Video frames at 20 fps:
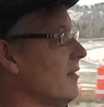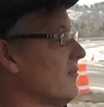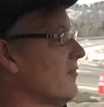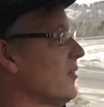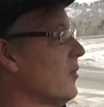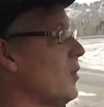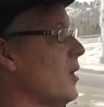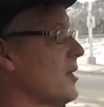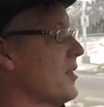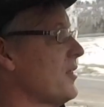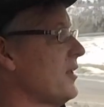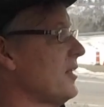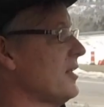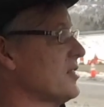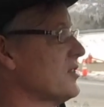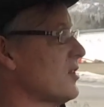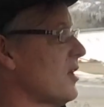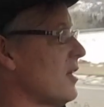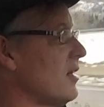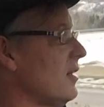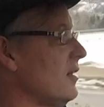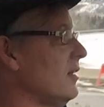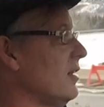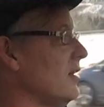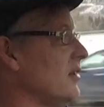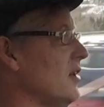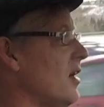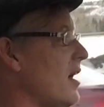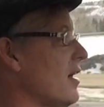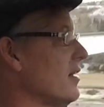For one thing, it's got
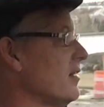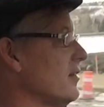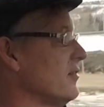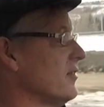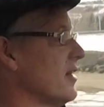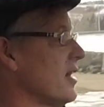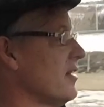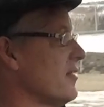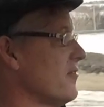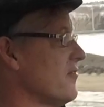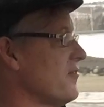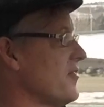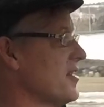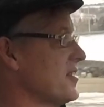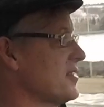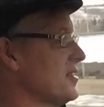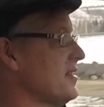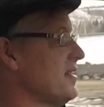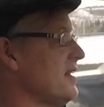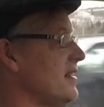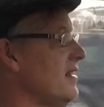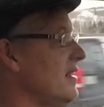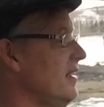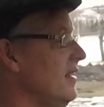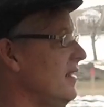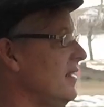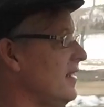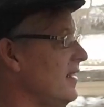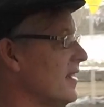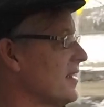a lot of kind of fussy
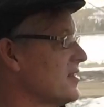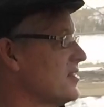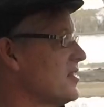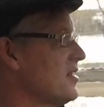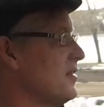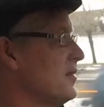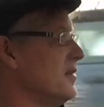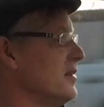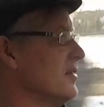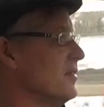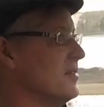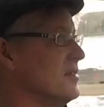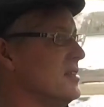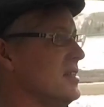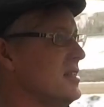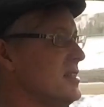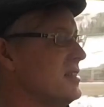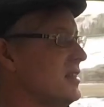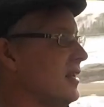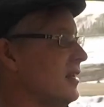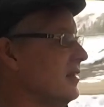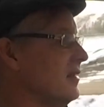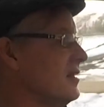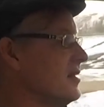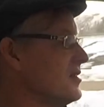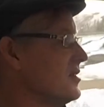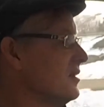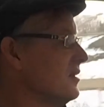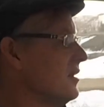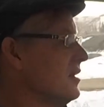exterior
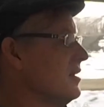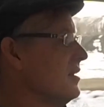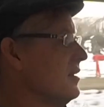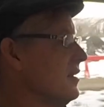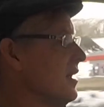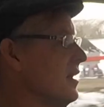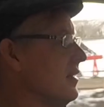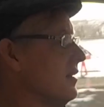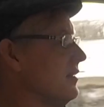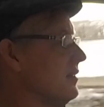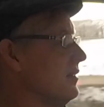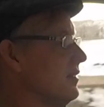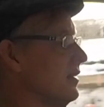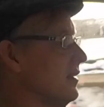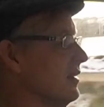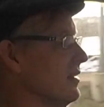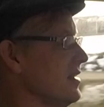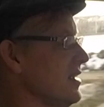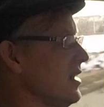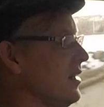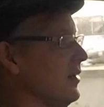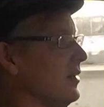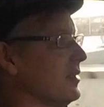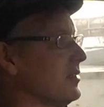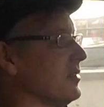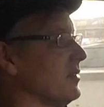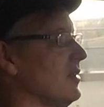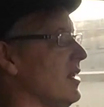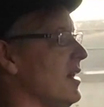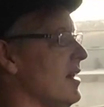details and
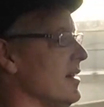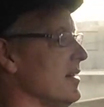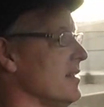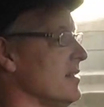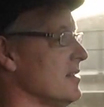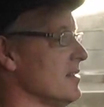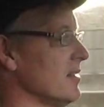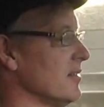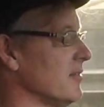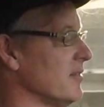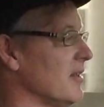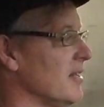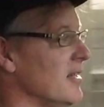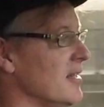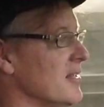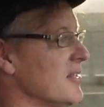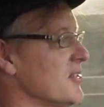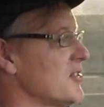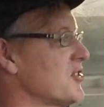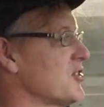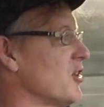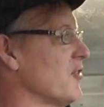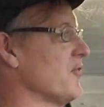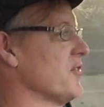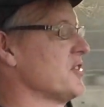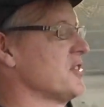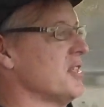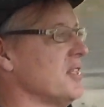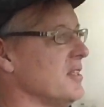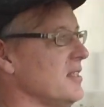character lines and
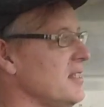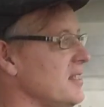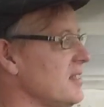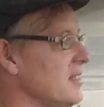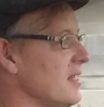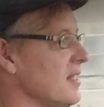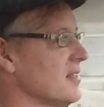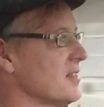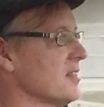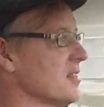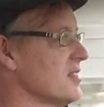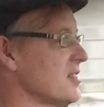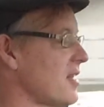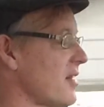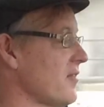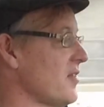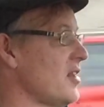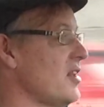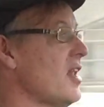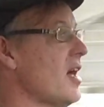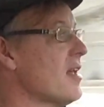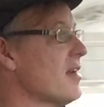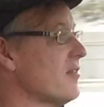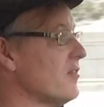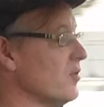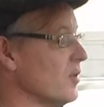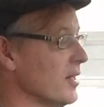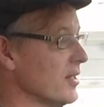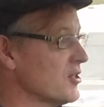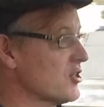surfacing details and stuff, none
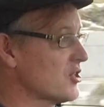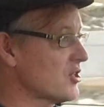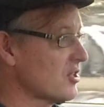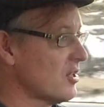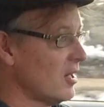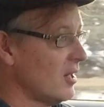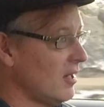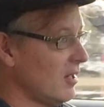of which